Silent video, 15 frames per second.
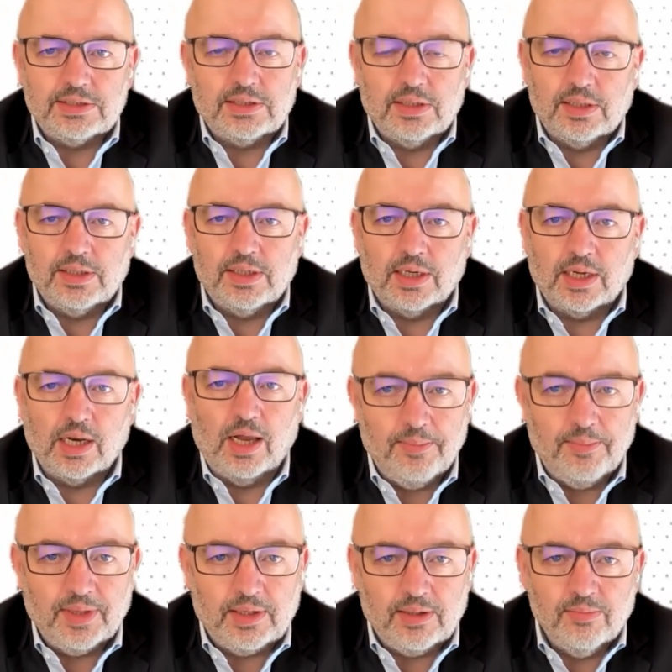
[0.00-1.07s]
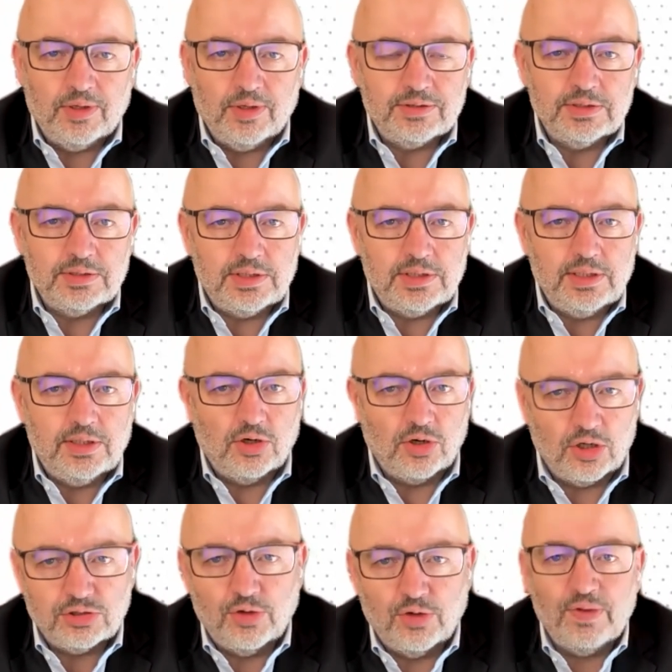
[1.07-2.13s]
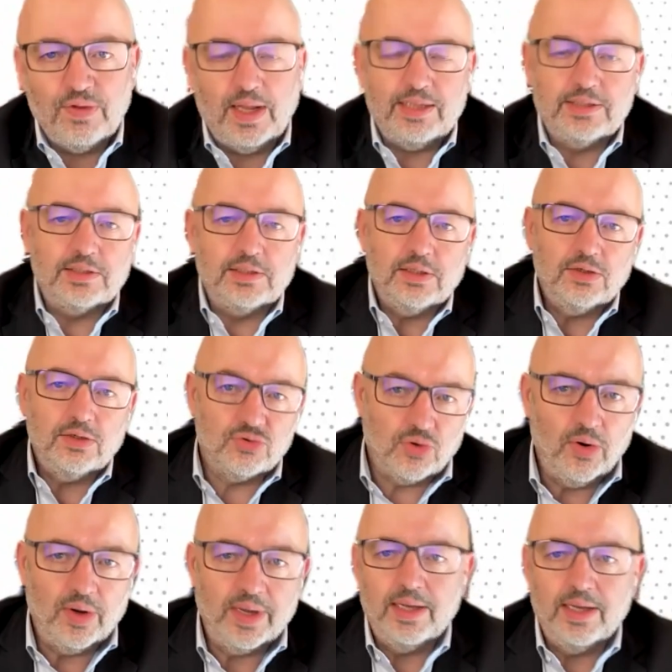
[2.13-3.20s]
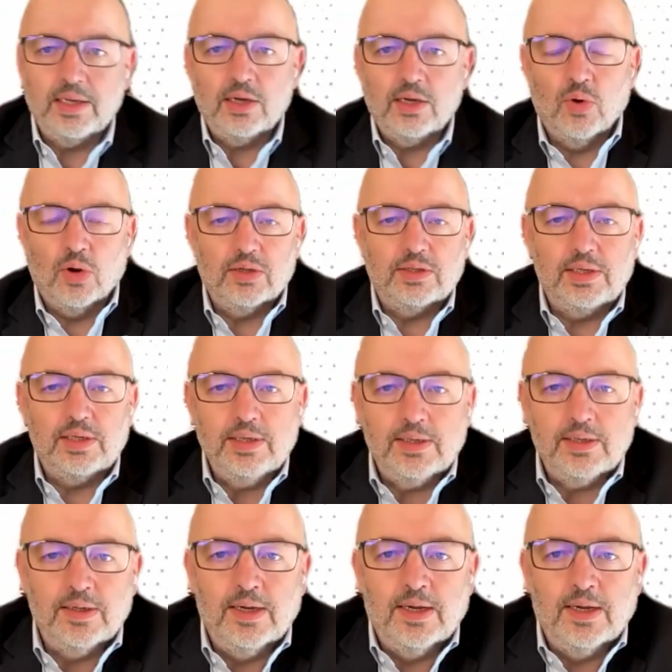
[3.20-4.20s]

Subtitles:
It's the climate emergency, the loss of nature, growing inequality.